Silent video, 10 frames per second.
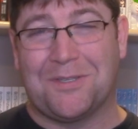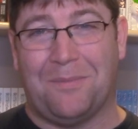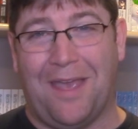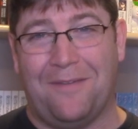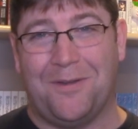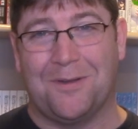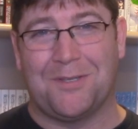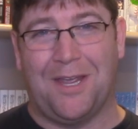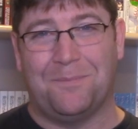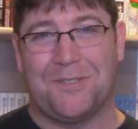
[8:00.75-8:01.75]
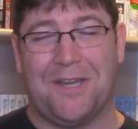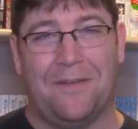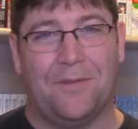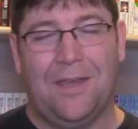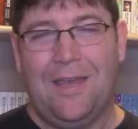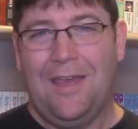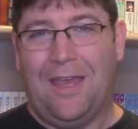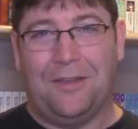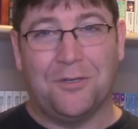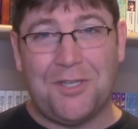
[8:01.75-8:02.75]
some heavier type stuff,
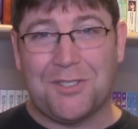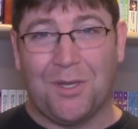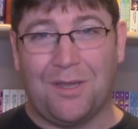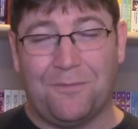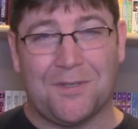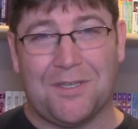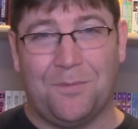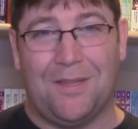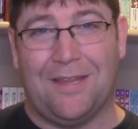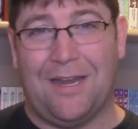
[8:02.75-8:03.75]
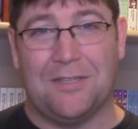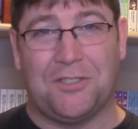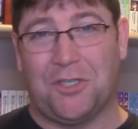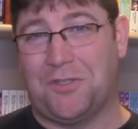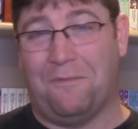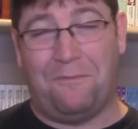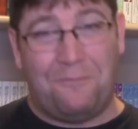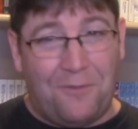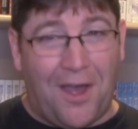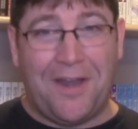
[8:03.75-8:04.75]
and you're just looking for something that is just
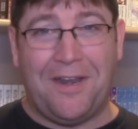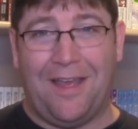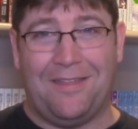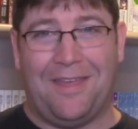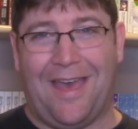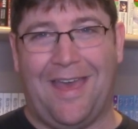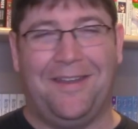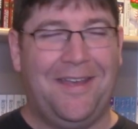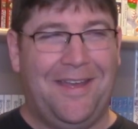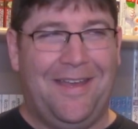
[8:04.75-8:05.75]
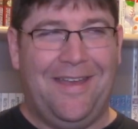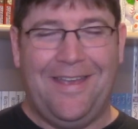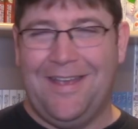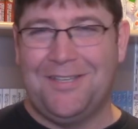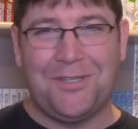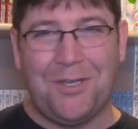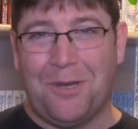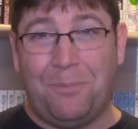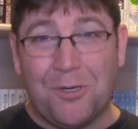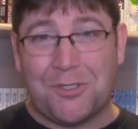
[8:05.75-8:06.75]
fun, that isn't going
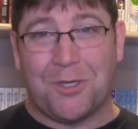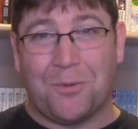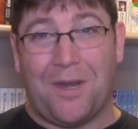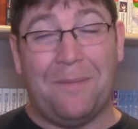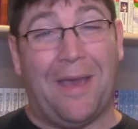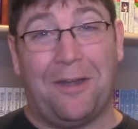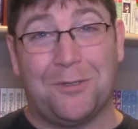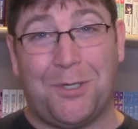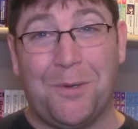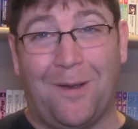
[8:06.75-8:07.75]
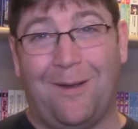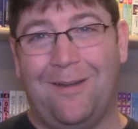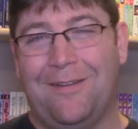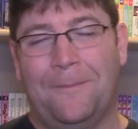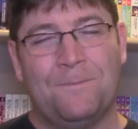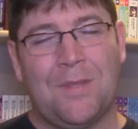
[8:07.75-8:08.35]
to push the gray matter too hard,